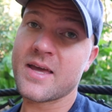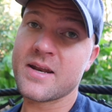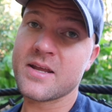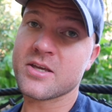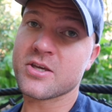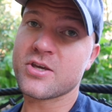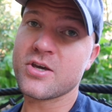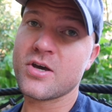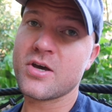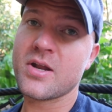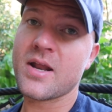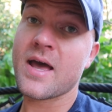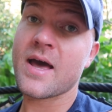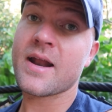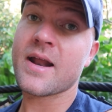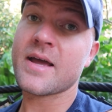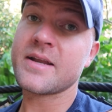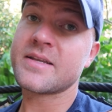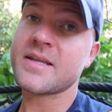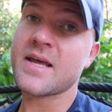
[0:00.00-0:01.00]
getting good
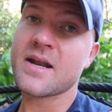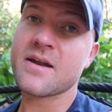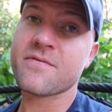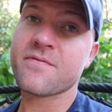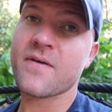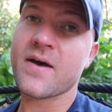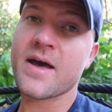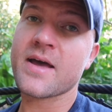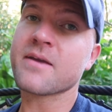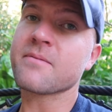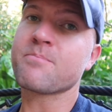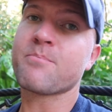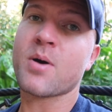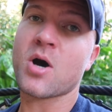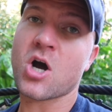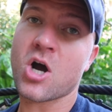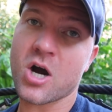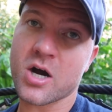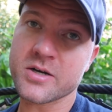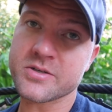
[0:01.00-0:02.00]
at identifying
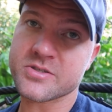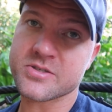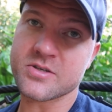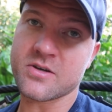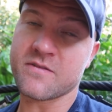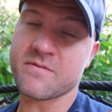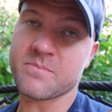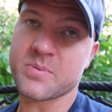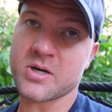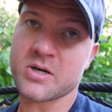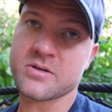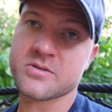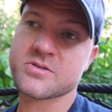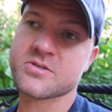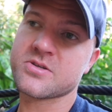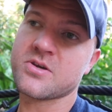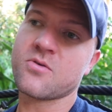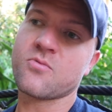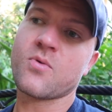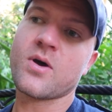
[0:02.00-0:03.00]
parts of birds.
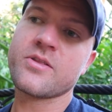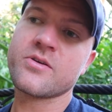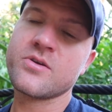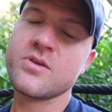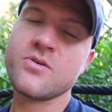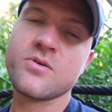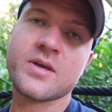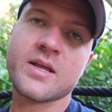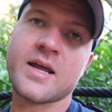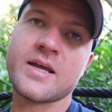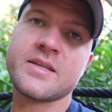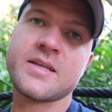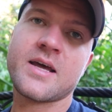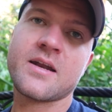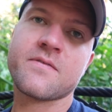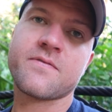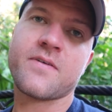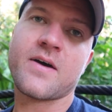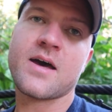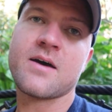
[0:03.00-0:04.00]
So whether you can
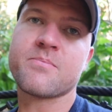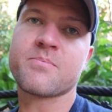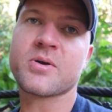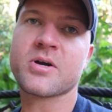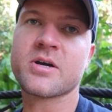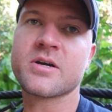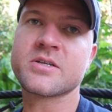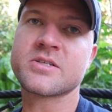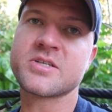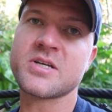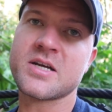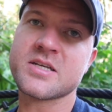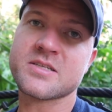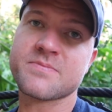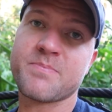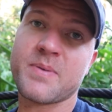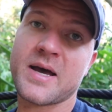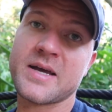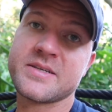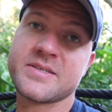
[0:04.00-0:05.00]
identify a bird
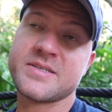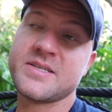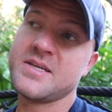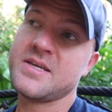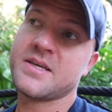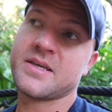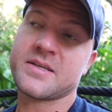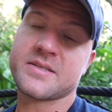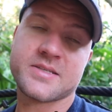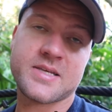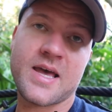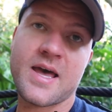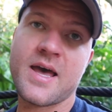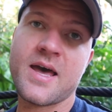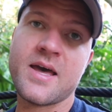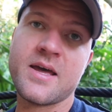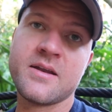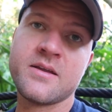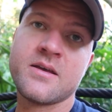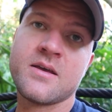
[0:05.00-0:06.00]
just by seeing its
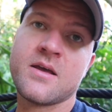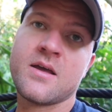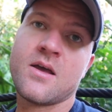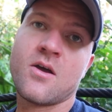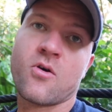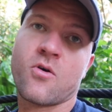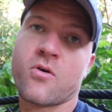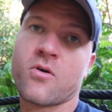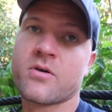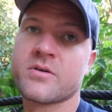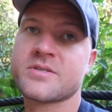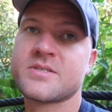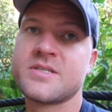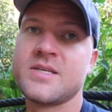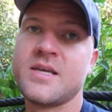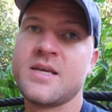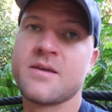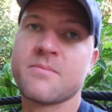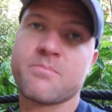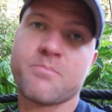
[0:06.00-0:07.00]
head or
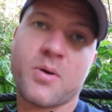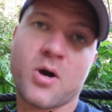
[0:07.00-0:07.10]
seeing